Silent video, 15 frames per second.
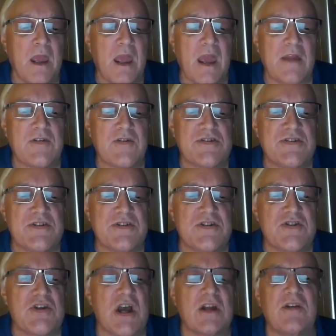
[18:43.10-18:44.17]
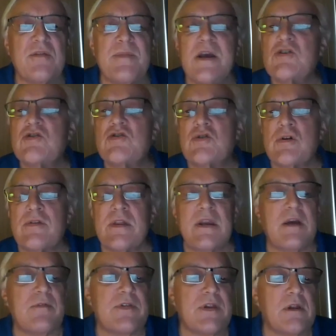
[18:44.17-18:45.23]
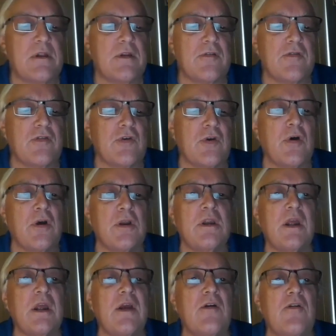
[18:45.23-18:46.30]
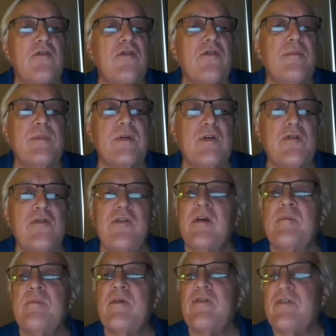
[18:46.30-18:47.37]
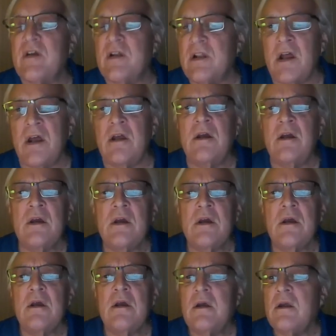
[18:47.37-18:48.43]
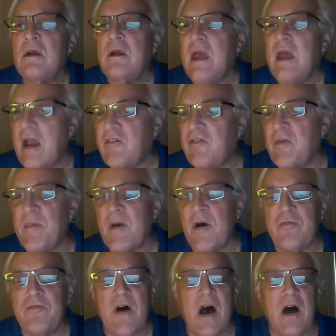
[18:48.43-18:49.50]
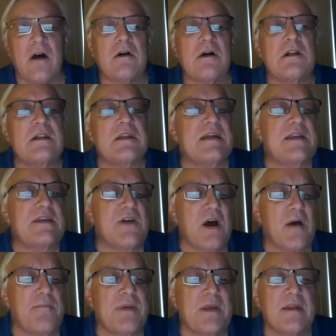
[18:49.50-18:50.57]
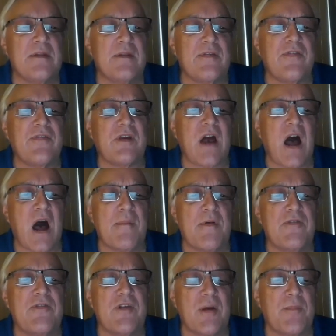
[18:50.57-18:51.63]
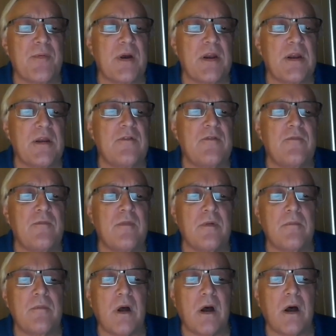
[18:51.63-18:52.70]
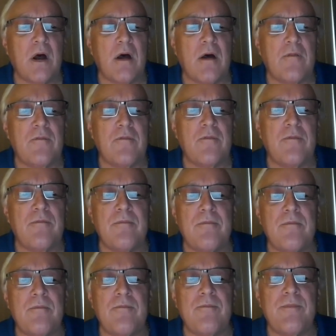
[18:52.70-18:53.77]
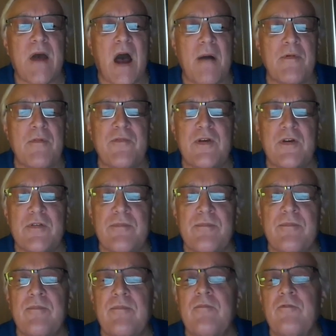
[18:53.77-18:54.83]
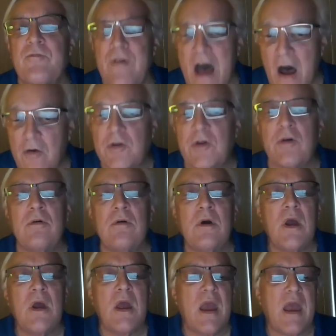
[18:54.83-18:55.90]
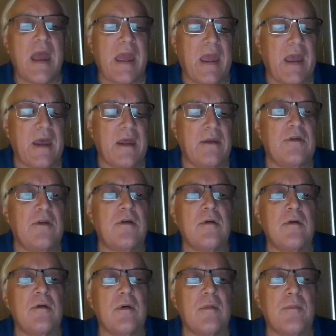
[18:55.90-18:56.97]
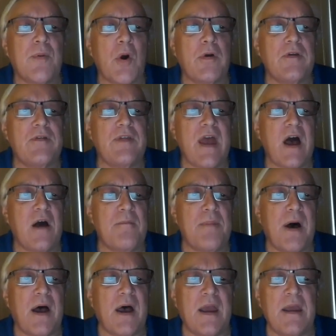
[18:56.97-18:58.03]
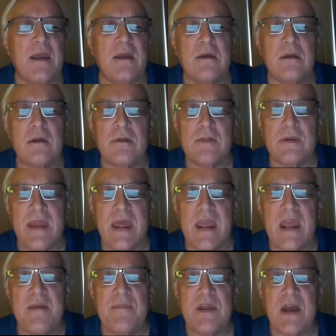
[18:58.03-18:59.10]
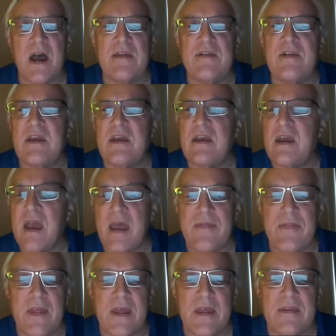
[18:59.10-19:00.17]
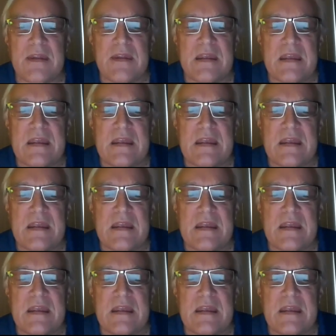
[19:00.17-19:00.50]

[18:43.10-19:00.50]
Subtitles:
And just to check to make sure that everything looks good, here's the Music Mozilla XML file cleaned up in comma separated comma field value and broken down by the name, the ID, and then the